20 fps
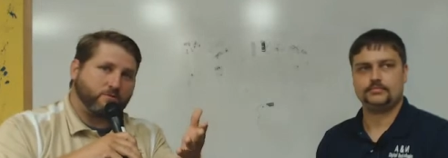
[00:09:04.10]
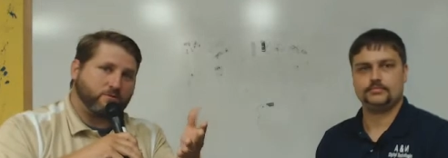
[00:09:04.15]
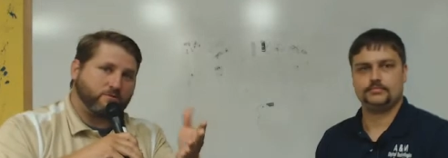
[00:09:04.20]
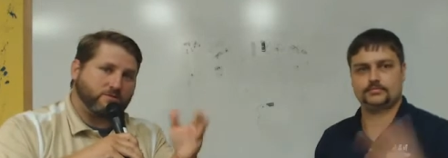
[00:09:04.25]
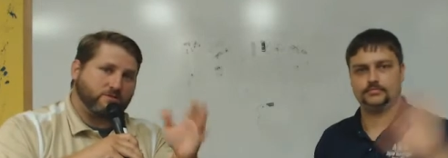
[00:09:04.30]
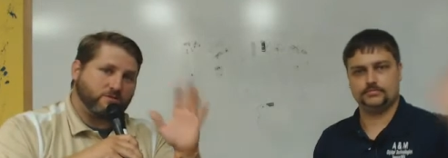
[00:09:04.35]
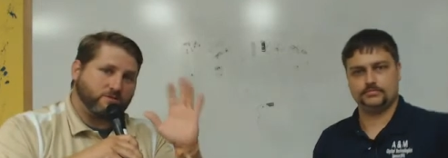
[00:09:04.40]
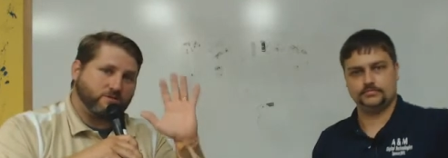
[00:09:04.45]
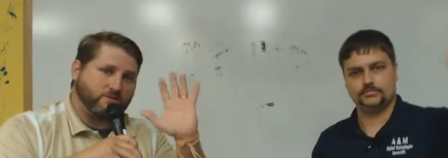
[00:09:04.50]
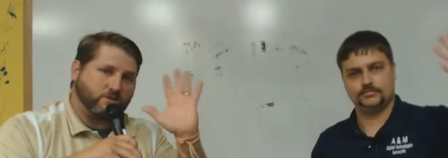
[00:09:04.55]

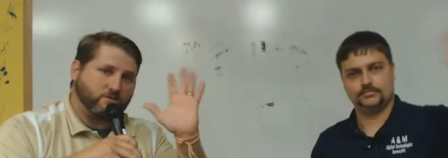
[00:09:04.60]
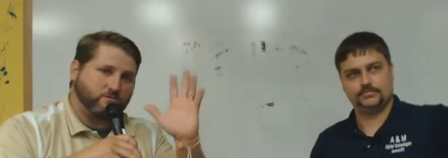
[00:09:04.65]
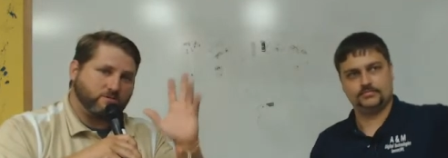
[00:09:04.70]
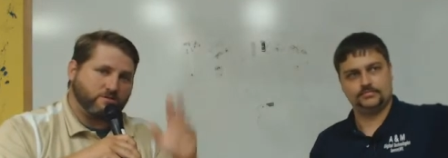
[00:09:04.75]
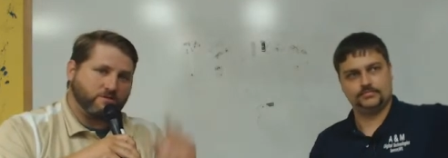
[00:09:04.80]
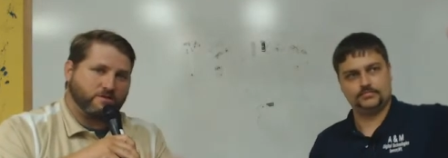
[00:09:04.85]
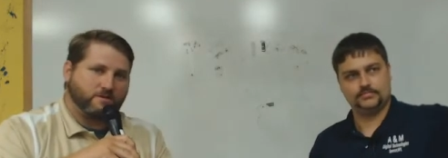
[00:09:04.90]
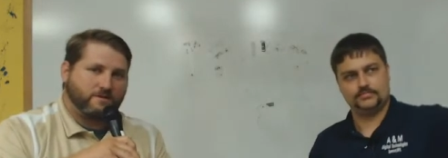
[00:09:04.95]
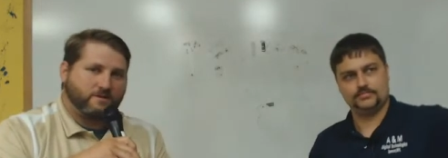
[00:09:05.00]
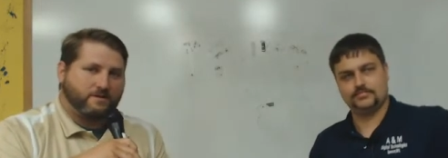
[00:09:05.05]
Speaker 1: producing the
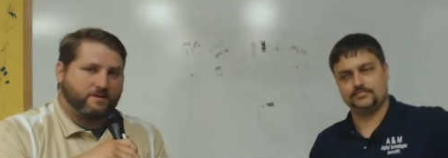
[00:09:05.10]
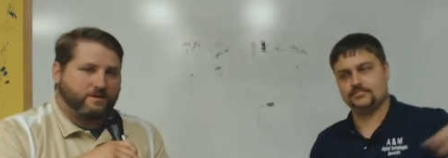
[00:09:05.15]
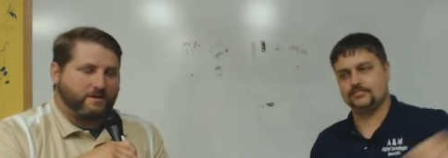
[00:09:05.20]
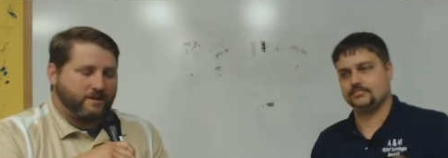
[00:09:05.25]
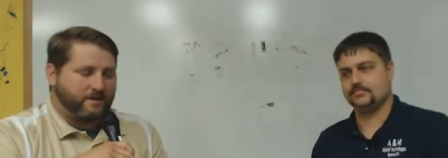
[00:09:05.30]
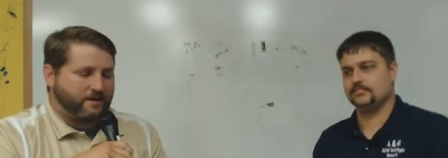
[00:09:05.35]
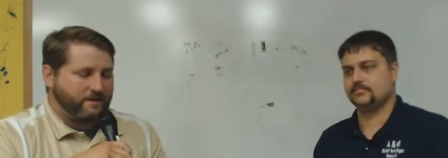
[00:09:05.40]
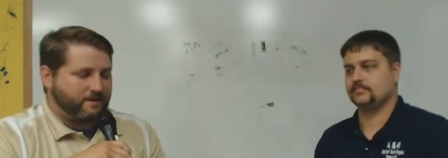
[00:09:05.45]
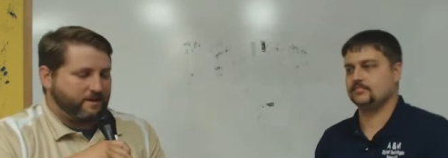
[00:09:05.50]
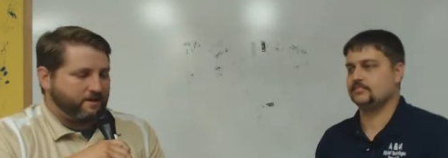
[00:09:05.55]
shows,
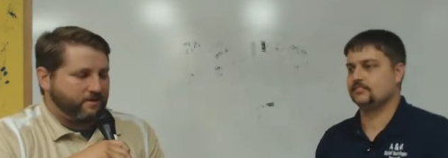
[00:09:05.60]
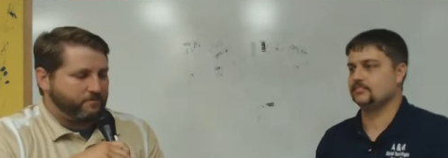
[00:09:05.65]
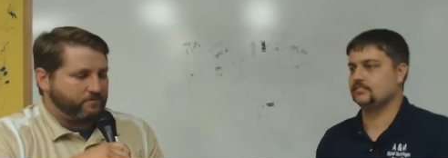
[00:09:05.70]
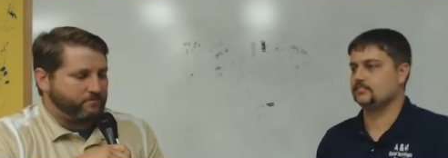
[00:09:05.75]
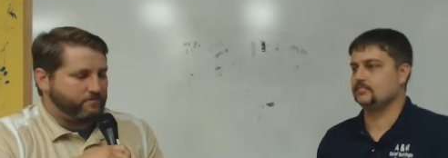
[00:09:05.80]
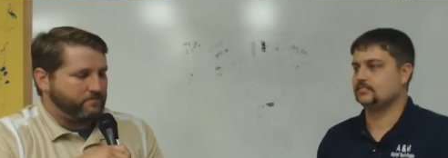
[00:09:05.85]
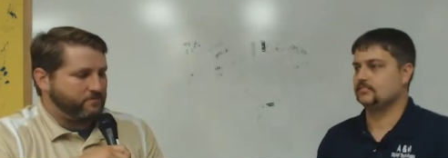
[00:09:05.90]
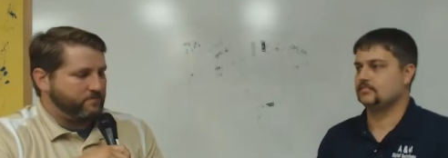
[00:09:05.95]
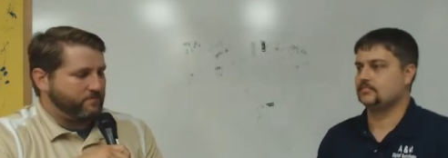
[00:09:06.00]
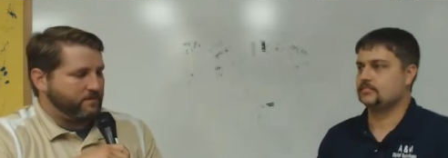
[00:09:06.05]
and um,
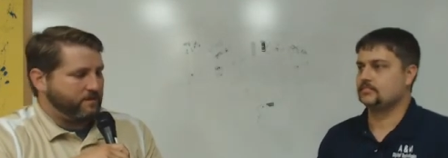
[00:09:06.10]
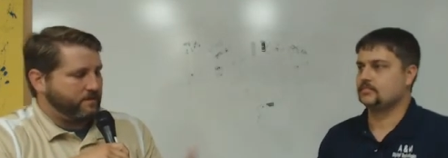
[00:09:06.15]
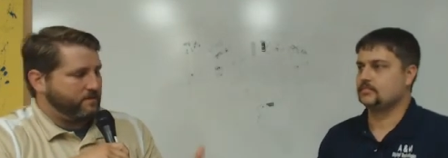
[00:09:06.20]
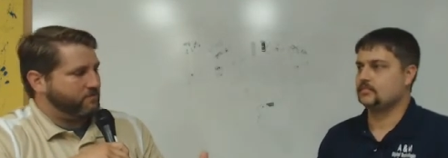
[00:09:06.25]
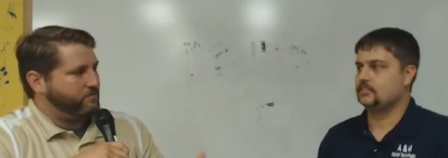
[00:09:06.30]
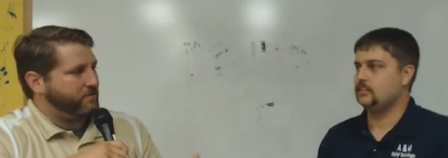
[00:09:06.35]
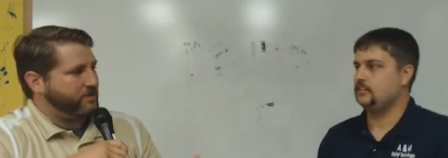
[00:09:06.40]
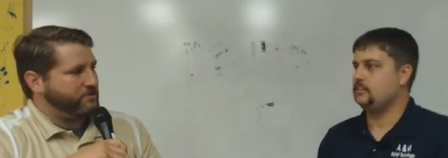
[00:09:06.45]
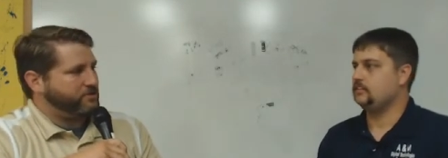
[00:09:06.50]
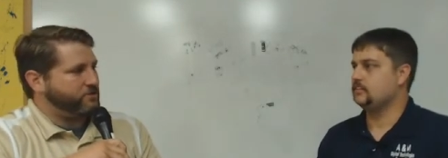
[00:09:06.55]

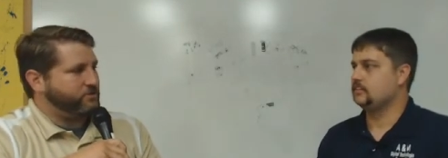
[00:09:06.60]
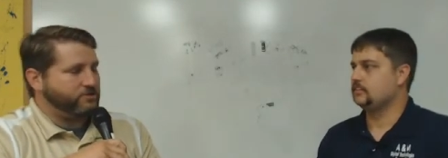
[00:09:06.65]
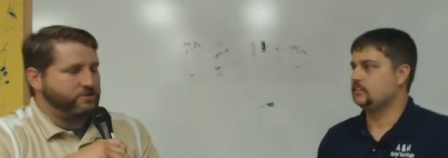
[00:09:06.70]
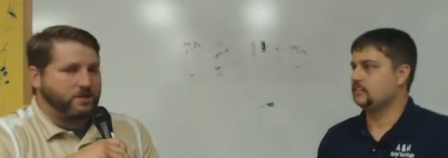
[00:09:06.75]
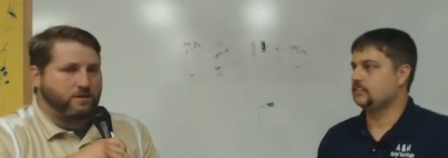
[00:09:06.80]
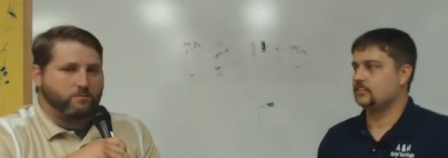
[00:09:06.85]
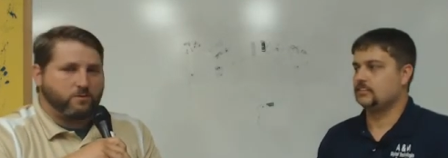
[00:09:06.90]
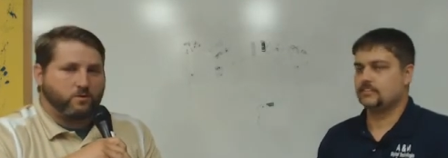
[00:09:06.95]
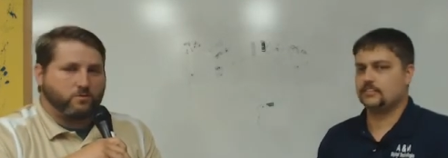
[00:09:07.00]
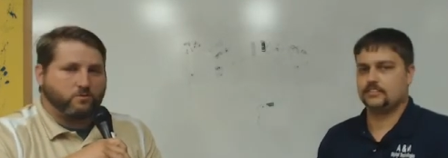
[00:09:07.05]
make sure you
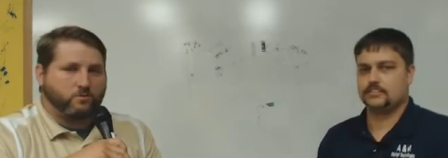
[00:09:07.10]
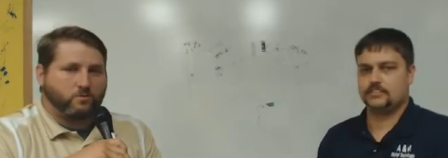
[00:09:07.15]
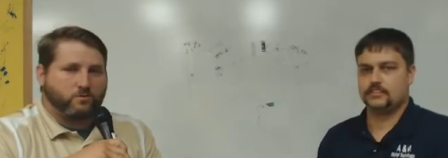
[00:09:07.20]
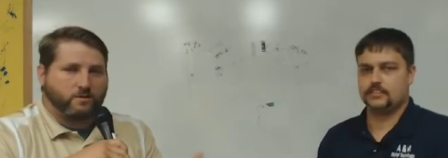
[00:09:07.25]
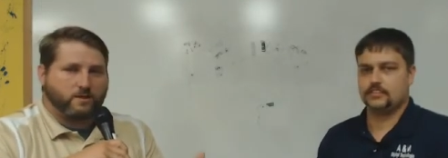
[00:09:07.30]
shop local.